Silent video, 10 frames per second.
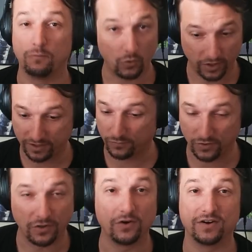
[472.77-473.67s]
working
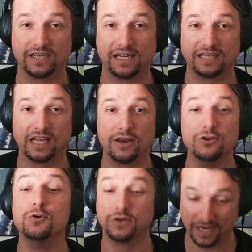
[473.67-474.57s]
with her to get a
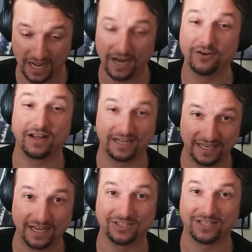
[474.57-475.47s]
new internet
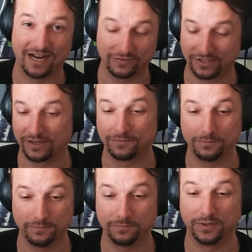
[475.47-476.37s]
connection out there,
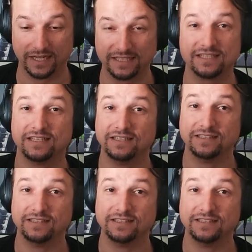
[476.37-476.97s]
but